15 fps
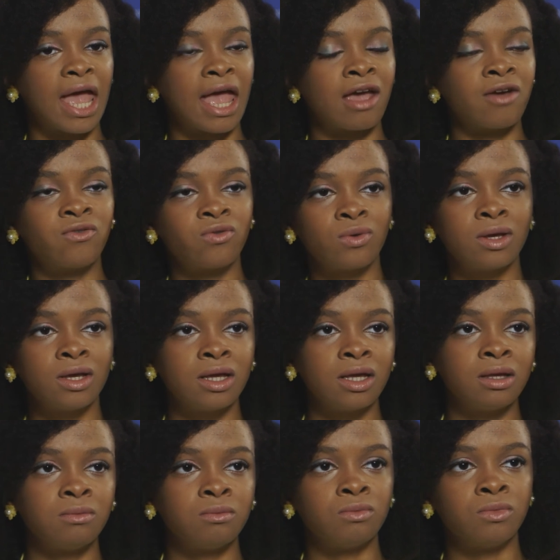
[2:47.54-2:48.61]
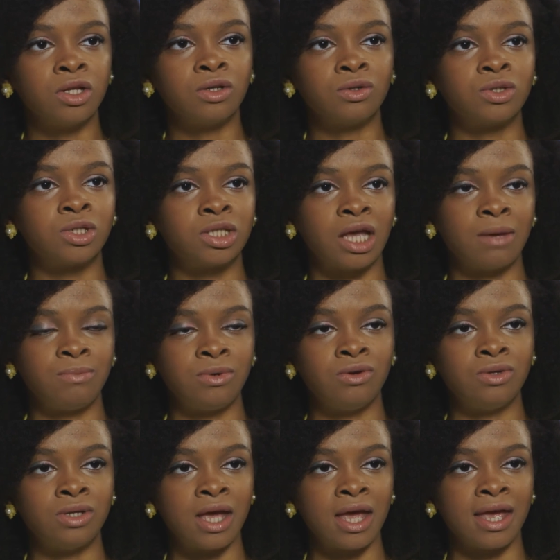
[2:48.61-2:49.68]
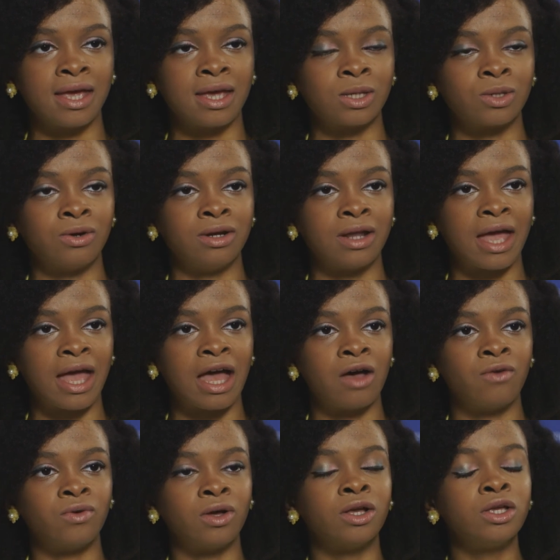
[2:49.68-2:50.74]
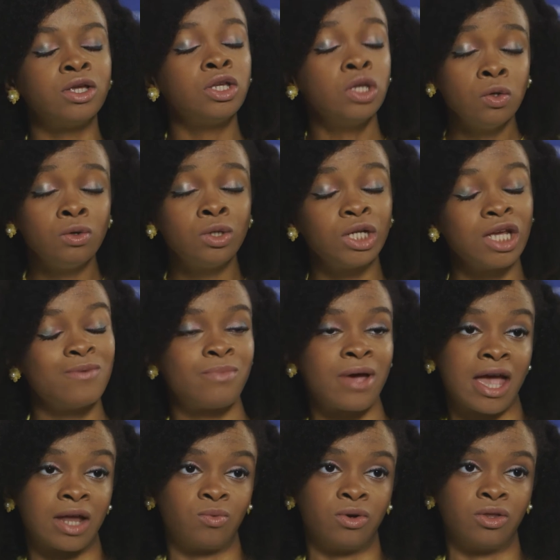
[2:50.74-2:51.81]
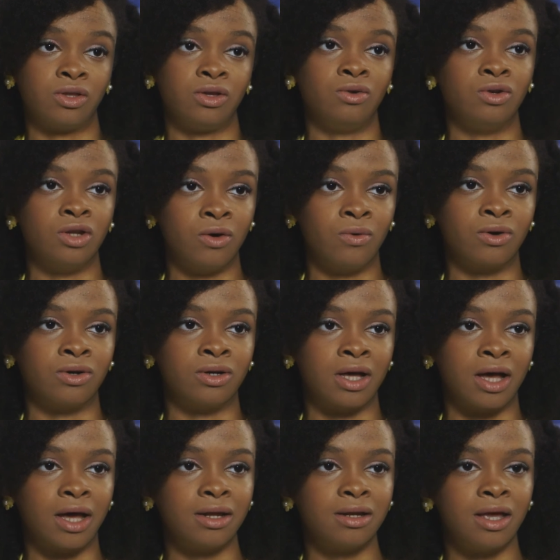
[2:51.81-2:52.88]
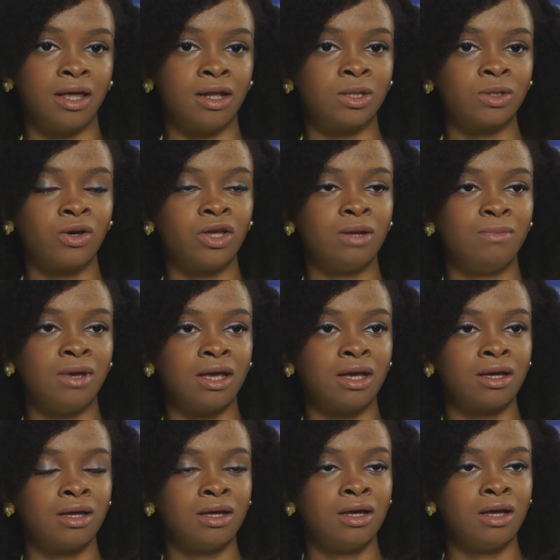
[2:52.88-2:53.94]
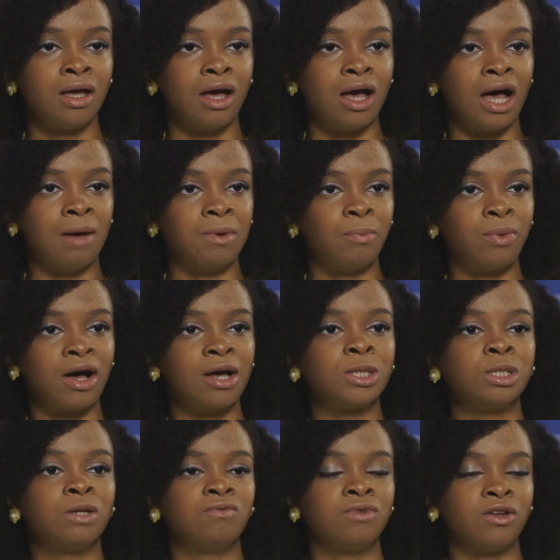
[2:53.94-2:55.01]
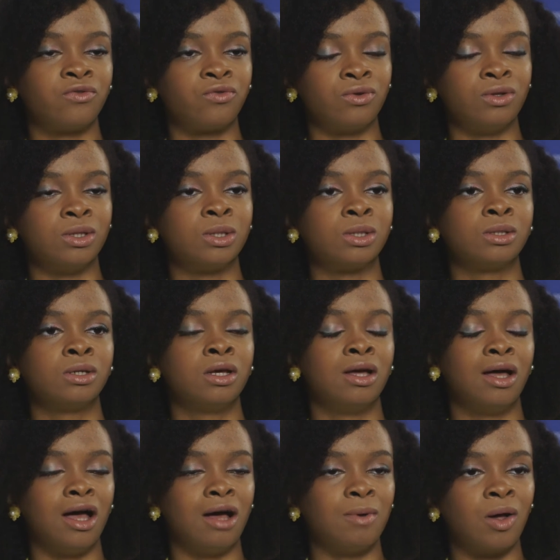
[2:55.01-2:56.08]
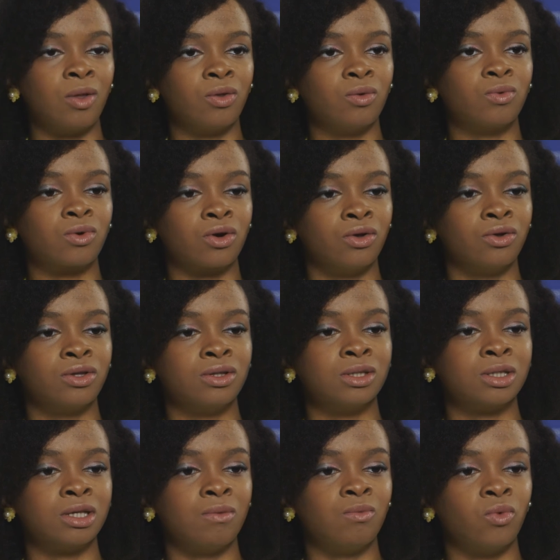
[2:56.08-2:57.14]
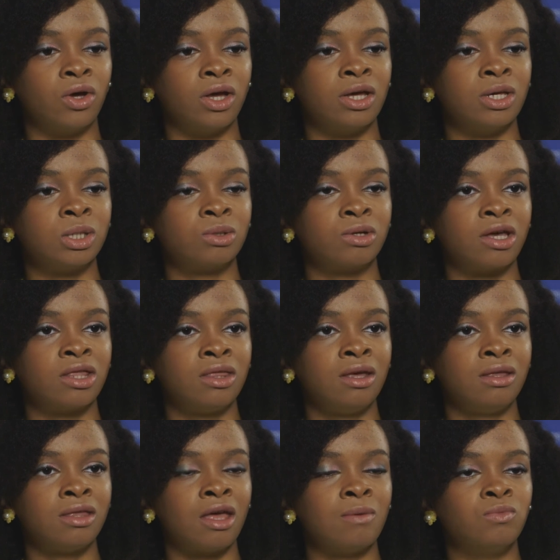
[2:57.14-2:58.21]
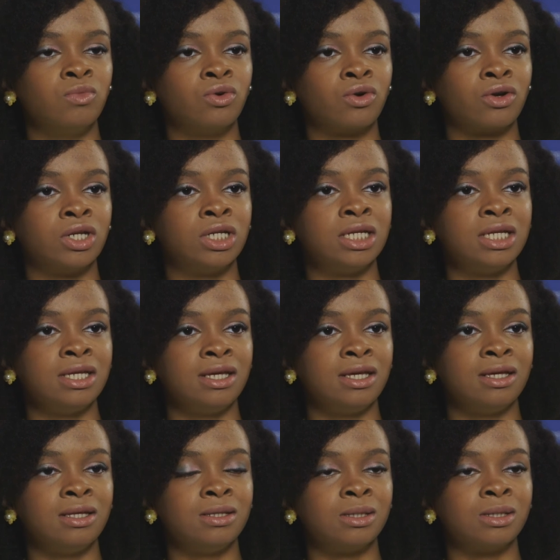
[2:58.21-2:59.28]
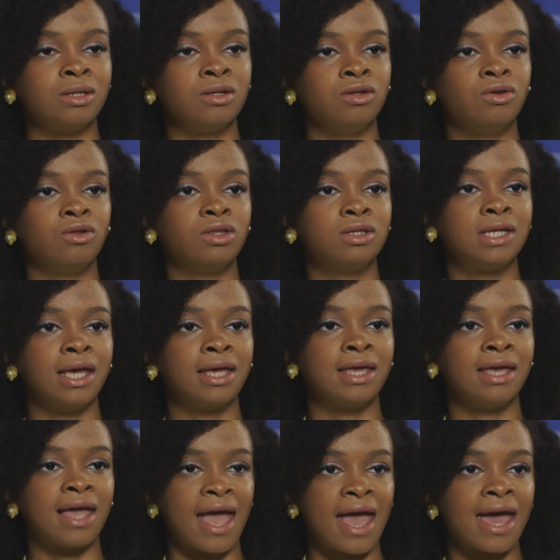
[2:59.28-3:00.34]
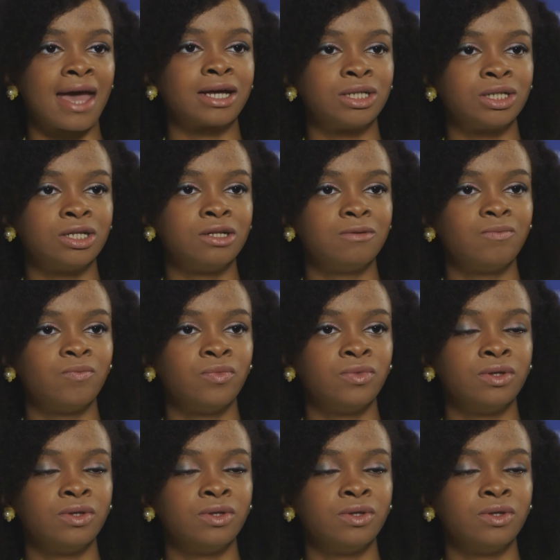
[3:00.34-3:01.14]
every little step you take is going to have a huge impact whether you know it or not, and it's going to make a positive difference on the world in some way. So I think that more teens and youth taking action